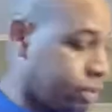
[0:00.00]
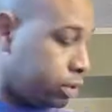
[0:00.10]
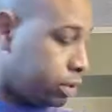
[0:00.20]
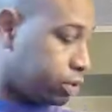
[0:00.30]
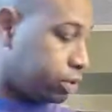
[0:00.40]

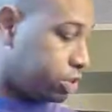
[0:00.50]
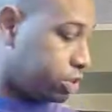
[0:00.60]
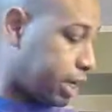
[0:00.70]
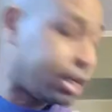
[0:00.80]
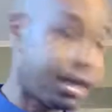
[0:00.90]
So go check
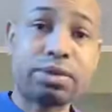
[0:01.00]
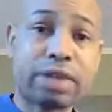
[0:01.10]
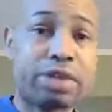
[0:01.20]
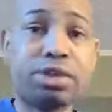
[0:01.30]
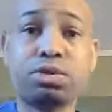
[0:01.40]
it out. Got
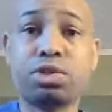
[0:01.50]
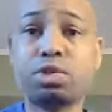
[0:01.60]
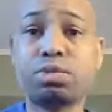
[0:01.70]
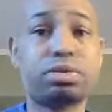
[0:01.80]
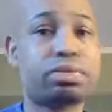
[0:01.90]

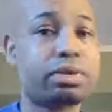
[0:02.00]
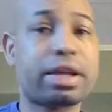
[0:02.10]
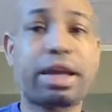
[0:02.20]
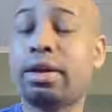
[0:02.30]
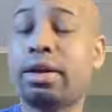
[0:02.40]
YouTubers,
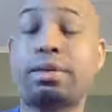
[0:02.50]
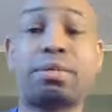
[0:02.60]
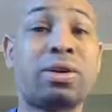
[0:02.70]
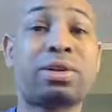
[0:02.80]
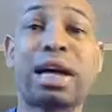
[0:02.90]

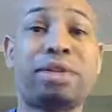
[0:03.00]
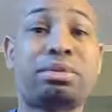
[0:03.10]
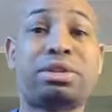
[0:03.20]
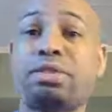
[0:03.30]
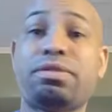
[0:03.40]
all type of
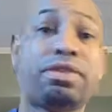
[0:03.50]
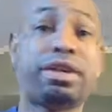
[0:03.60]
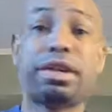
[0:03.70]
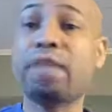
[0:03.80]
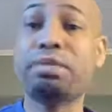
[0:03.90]
stuff on there,
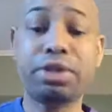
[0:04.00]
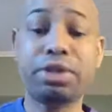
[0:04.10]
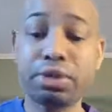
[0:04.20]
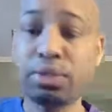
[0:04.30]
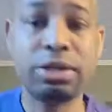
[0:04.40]
gaming
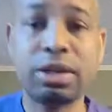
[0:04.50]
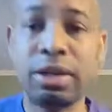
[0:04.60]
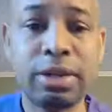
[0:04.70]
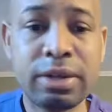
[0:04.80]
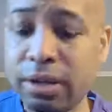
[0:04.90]
news,
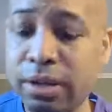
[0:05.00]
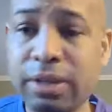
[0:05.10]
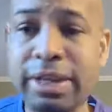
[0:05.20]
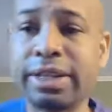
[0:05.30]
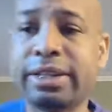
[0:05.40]
all
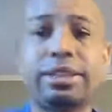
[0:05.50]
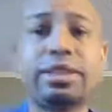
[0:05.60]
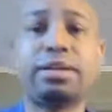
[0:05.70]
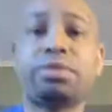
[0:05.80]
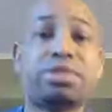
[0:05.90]
that good stuff.
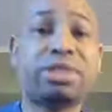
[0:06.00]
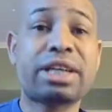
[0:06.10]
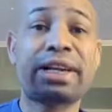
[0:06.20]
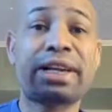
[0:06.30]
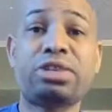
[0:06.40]
So go check
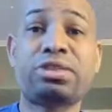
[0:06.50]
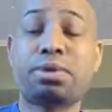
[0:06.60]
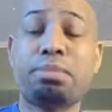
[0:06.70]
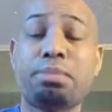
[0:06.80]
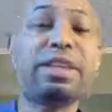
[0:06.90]
out
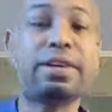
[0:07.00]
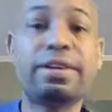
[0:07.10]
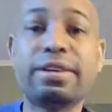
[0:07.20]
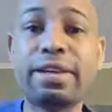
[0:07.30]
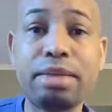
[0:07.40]

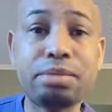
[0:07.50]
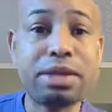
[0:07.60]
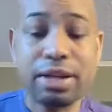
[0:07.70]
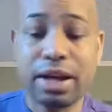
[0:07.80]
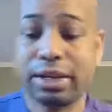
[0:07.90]

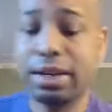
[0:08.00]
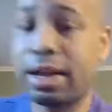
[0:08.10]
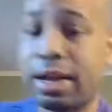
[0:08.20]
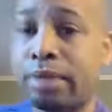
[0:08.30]
intromediagaming.com.